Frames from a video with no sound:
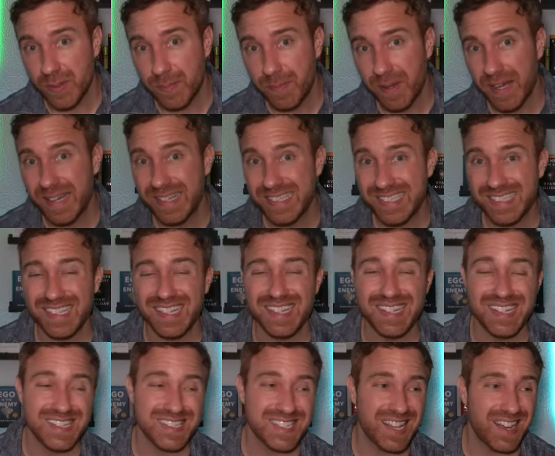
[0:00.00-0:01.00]
pass and
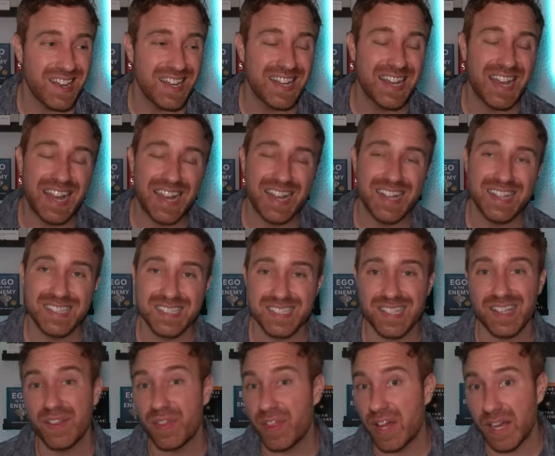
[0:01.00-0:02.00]
as high as
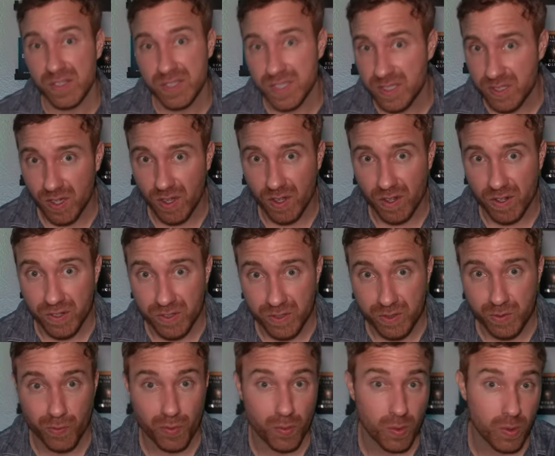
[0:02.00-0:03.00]
$1,000
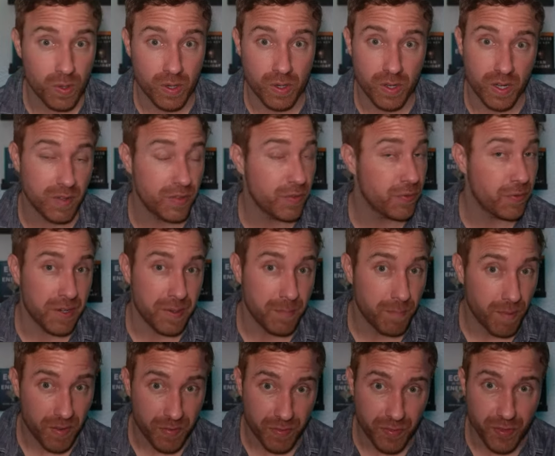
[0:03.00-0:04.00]
for a
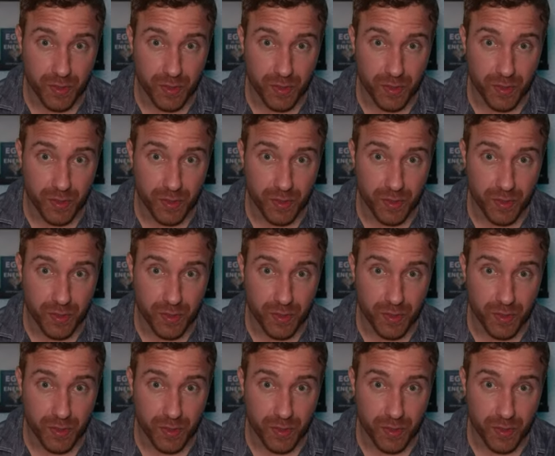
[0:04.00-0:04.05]
3-month